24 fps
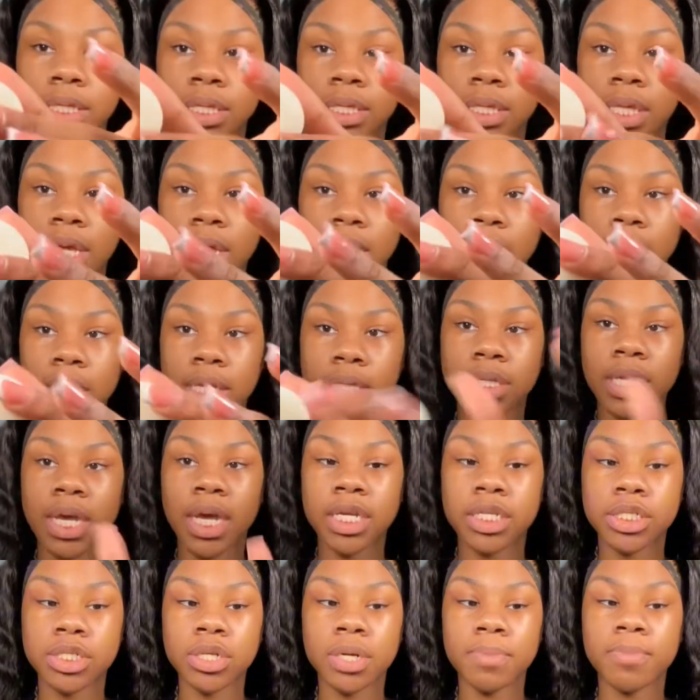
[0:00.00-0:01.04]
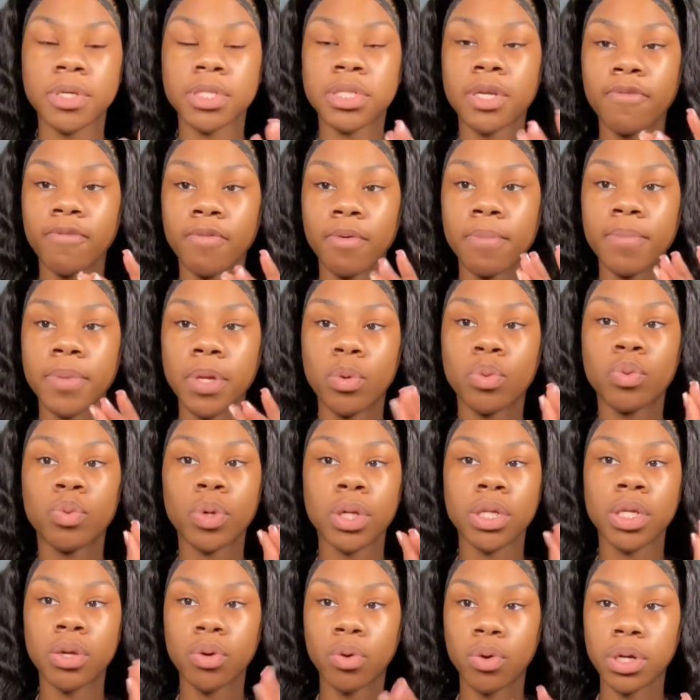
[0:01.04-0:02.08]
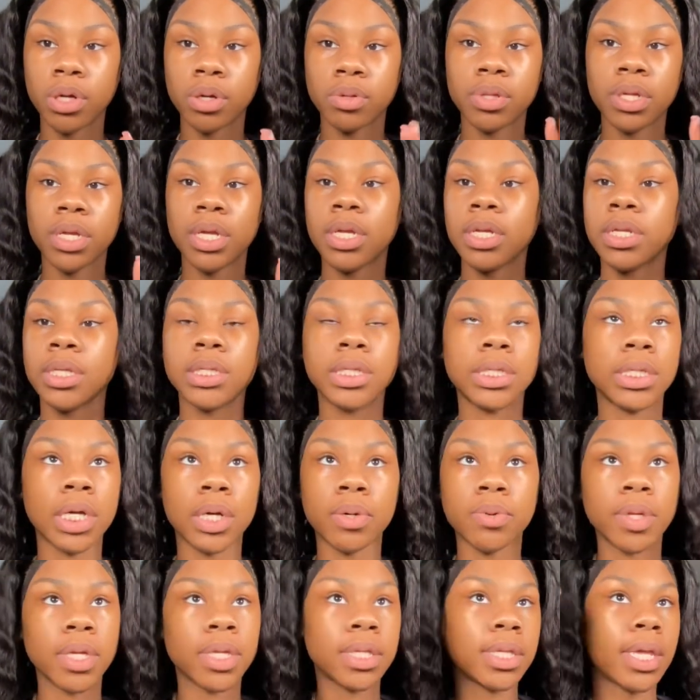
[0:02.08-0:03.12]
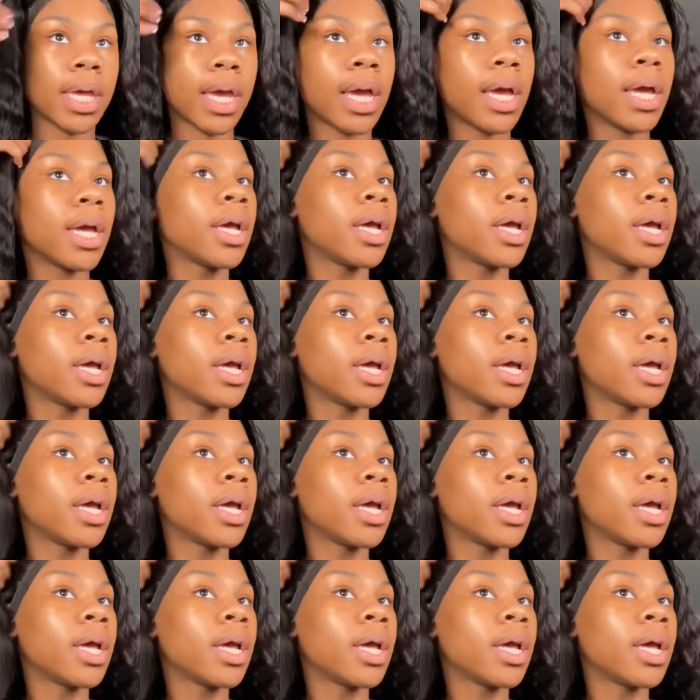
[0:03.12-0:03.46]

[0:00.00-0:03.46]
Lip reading: thick texture, but some of them be really oily. Don't get that.